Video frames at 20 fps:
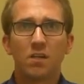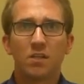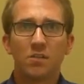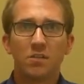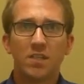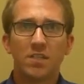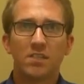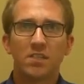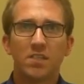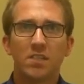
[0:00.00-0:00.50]

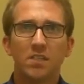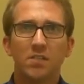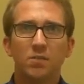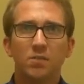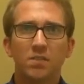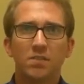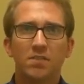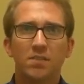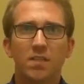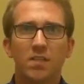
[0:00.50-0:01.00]
congratulate
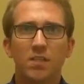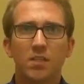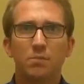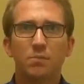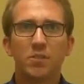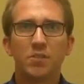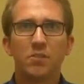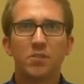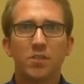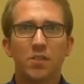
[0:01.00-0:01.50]
you on setting
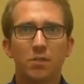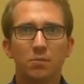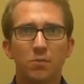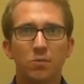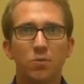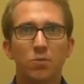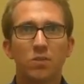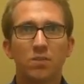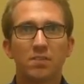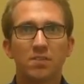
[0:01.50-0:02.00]
up your
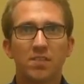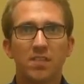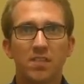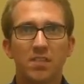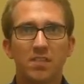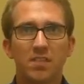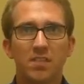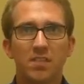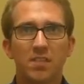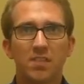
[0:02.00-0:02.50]
charitable
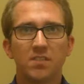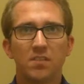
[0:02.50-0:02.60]
organization